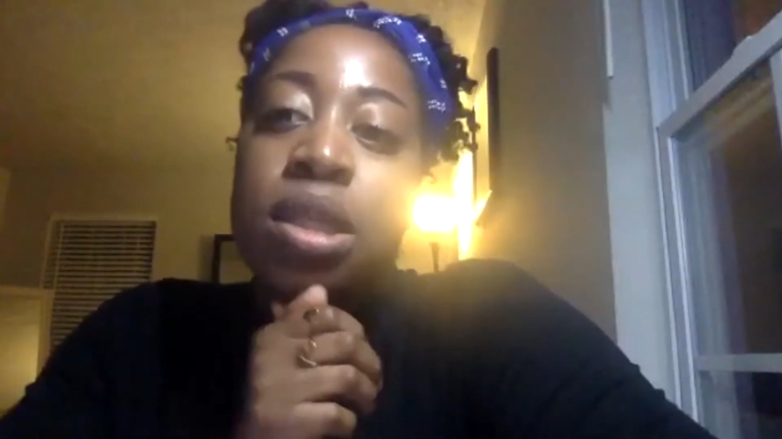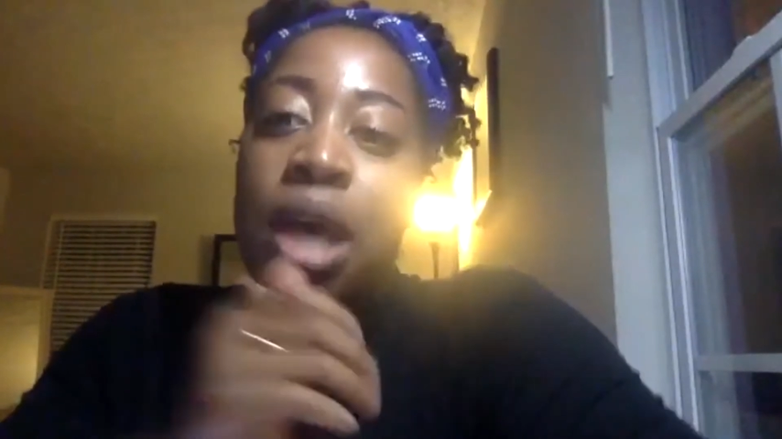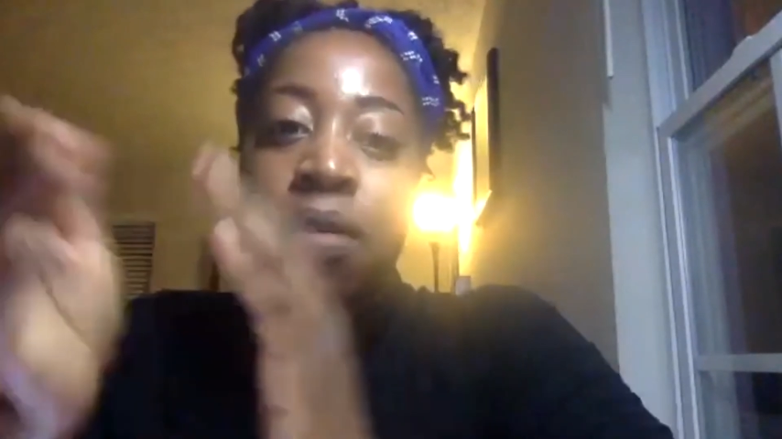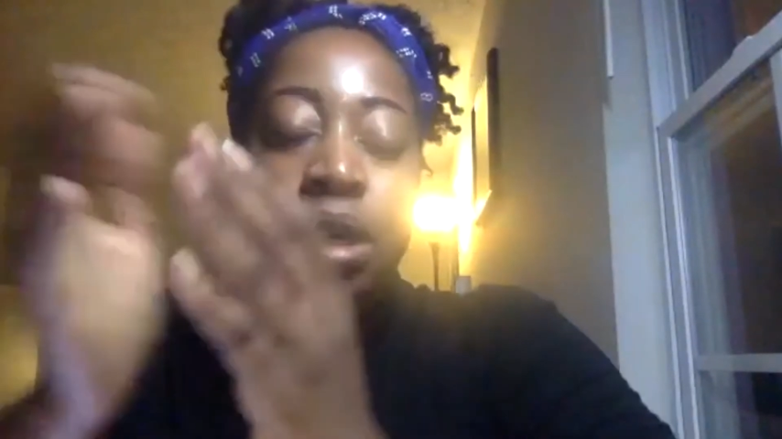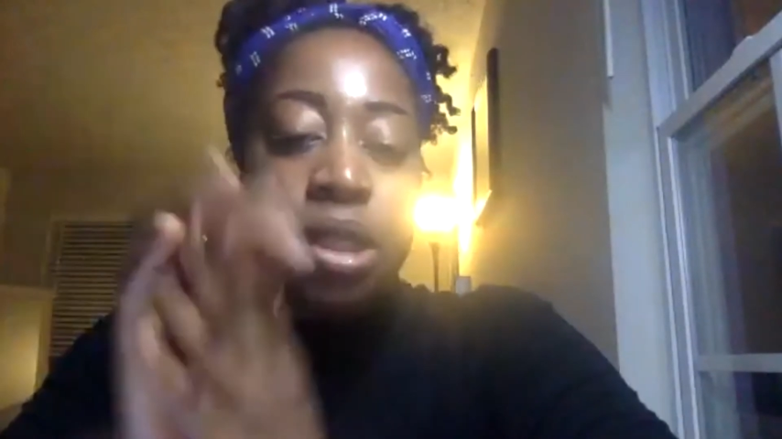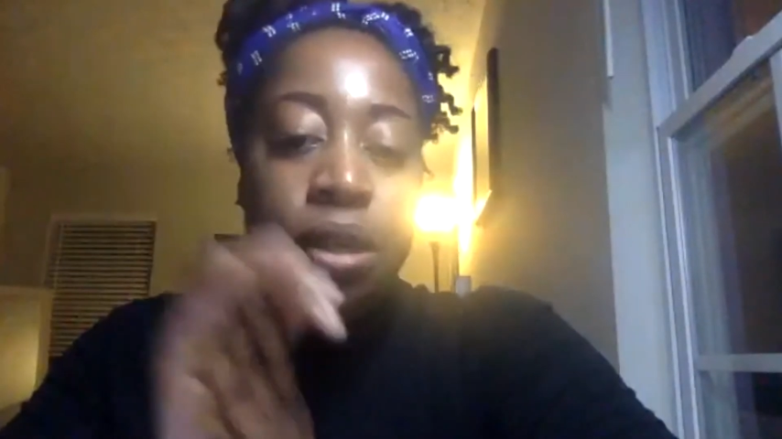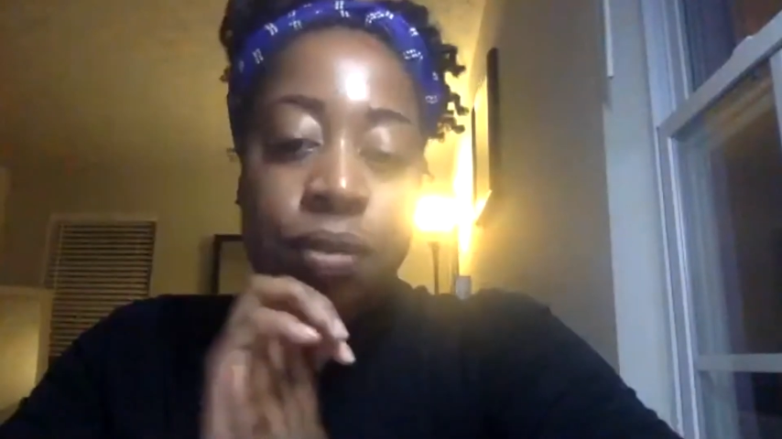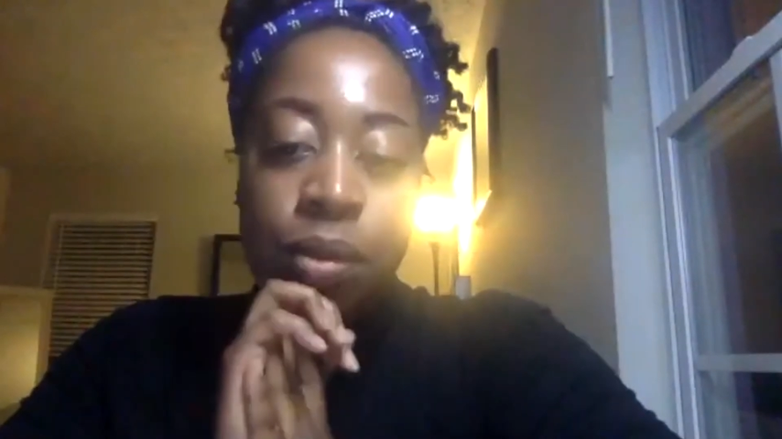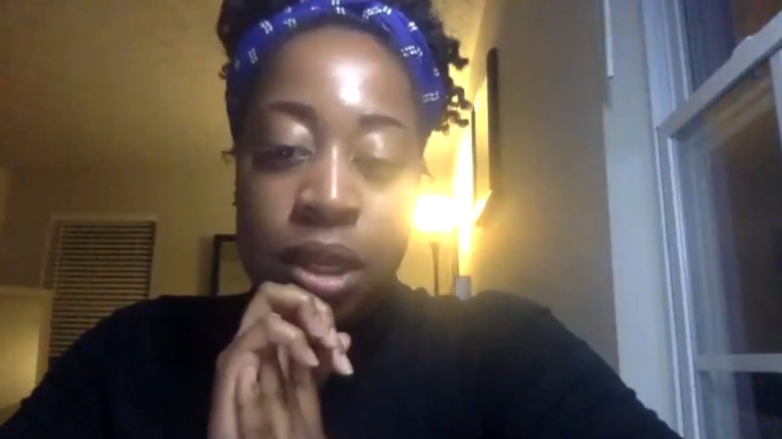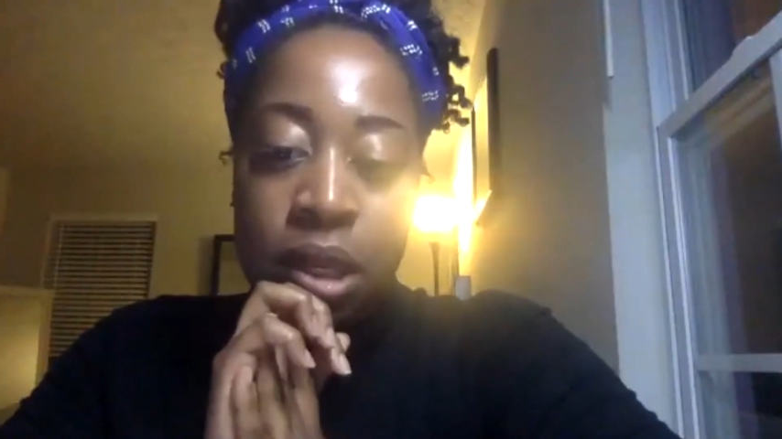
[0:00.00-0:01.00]
obviously
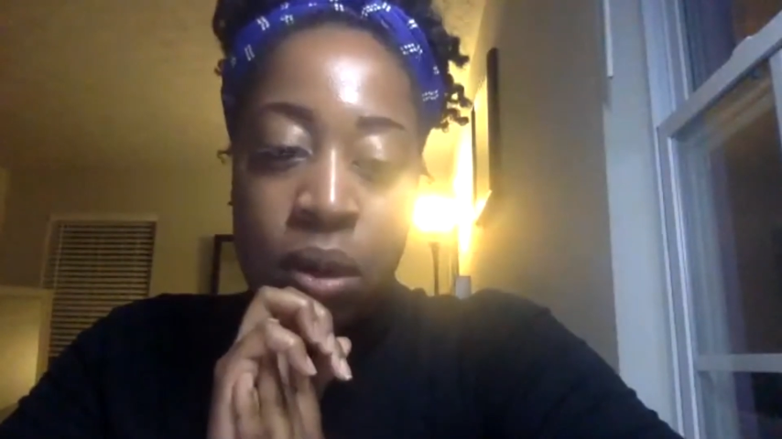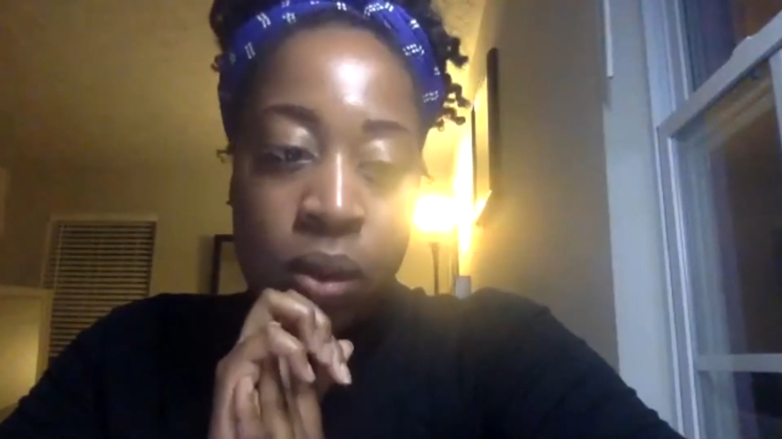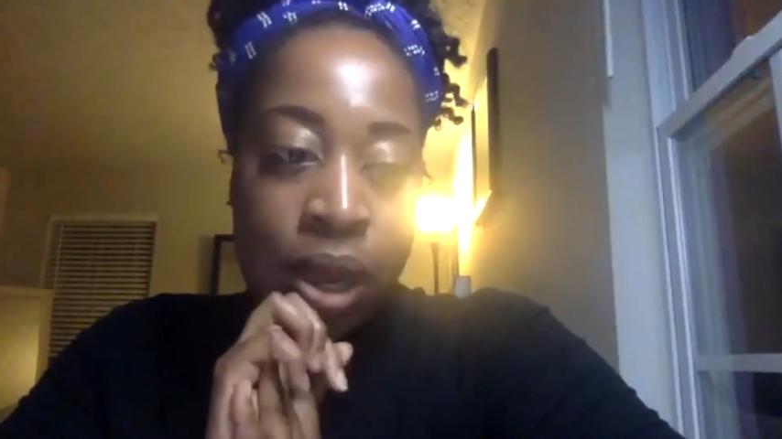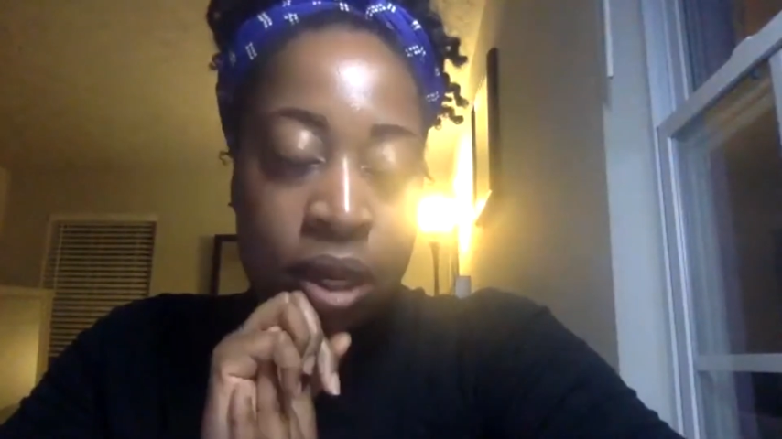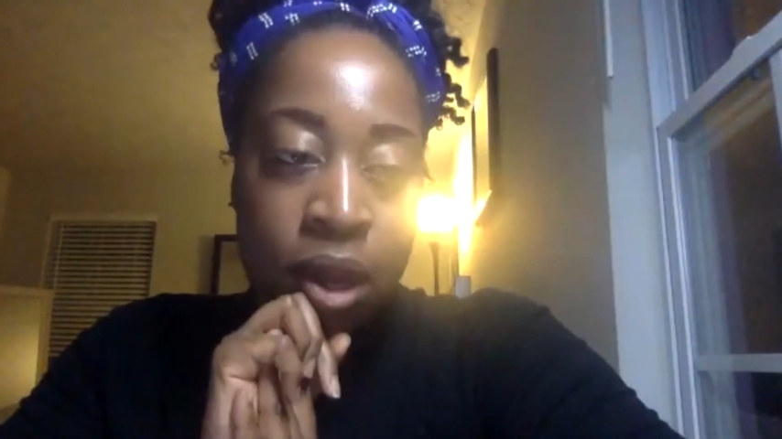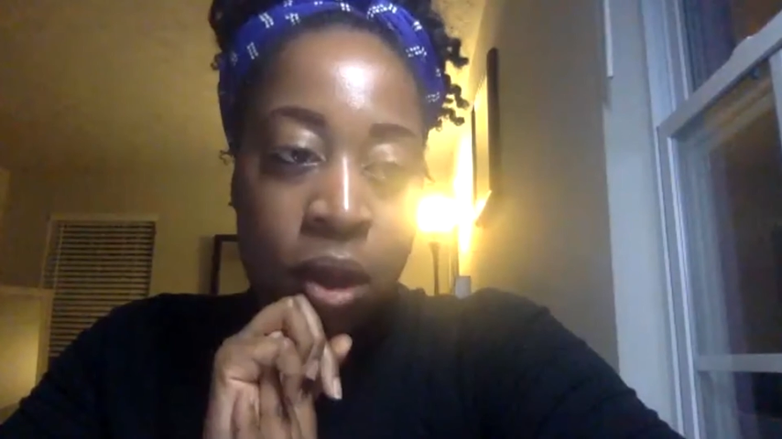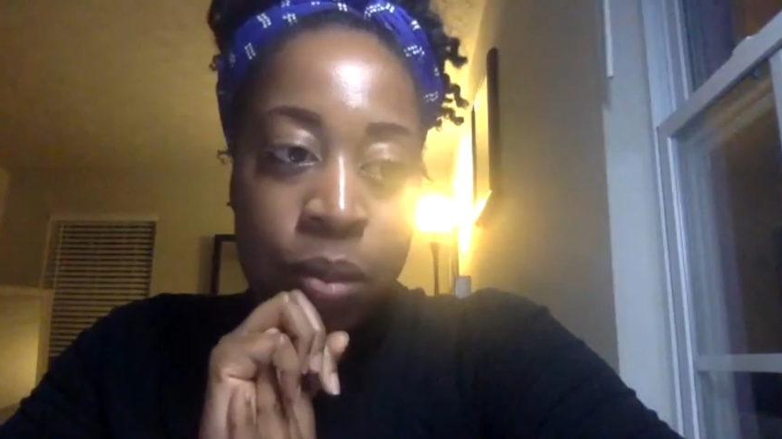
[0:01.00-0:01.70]
from the little I know,